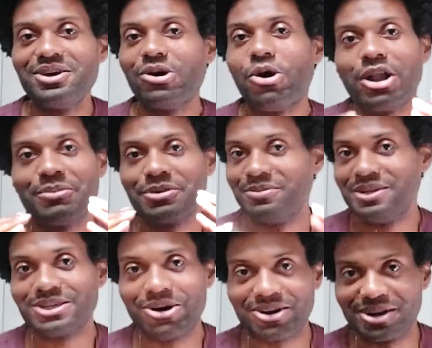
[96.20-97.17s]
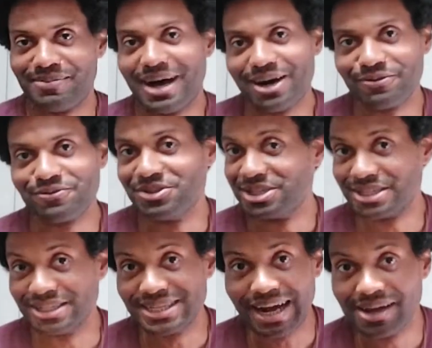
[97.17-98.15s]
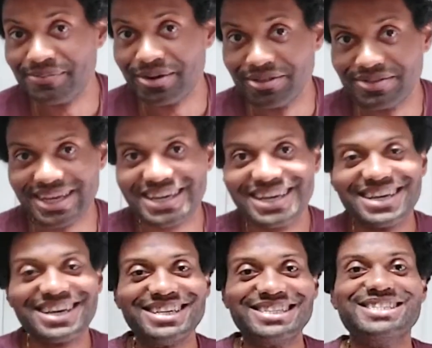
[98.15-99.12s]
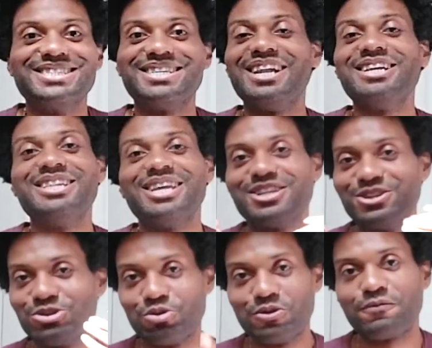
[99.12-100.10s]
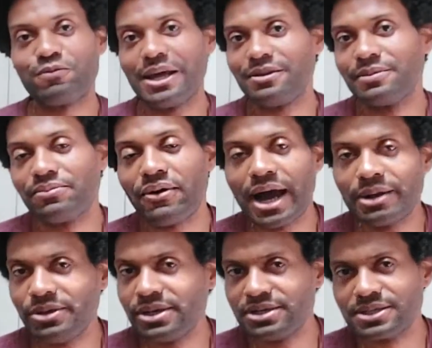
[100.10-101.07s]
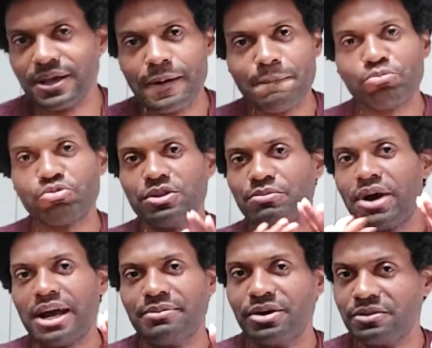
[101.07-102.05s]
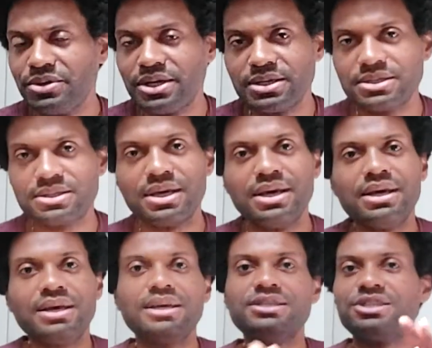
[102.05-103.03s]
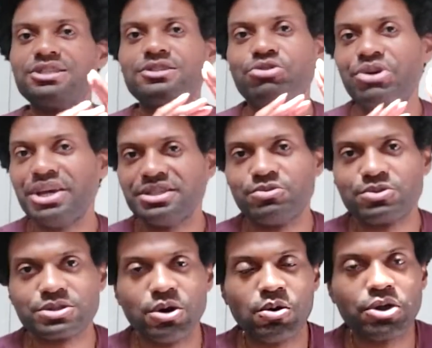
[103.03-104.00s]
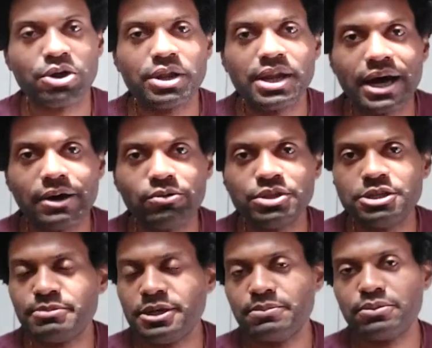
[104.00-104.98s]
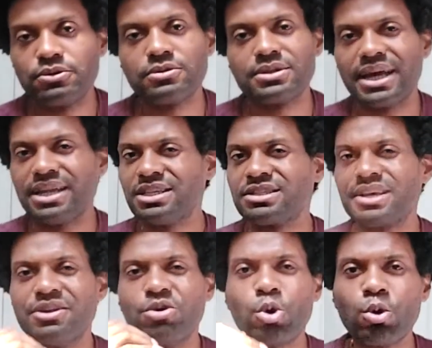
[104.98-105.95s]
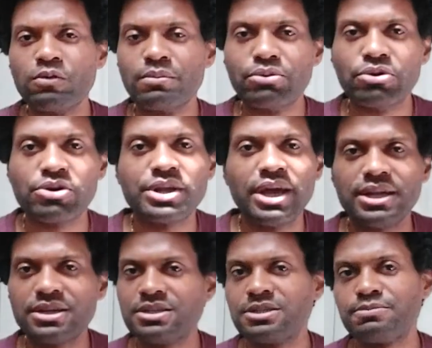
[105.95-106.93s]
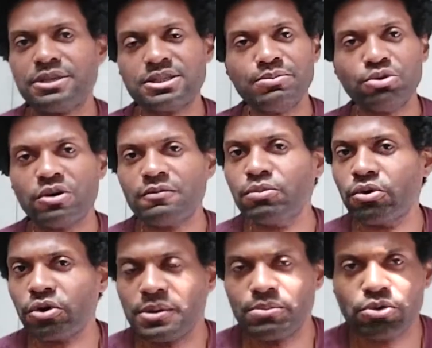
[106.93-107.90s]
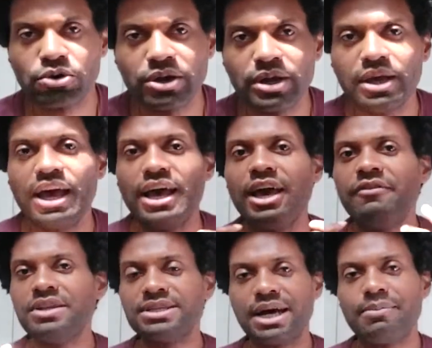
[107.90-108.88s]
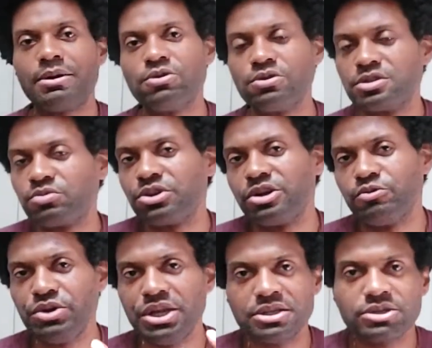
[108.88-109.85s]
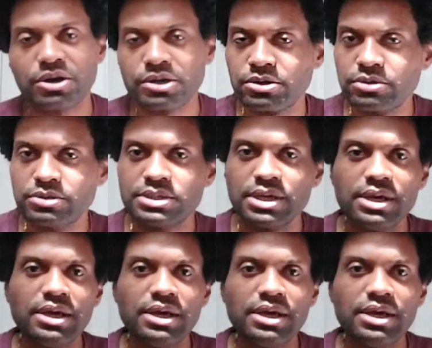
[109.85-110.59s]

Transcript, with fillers: all I'm going to be talking about for this entire month. Is anything to do with like the pride, because with the pride month, because it's just crazy what's going on now with these people. Like, this is getting overboard and it just pissing me off more and more. Every time I go on Twitter and read these articles,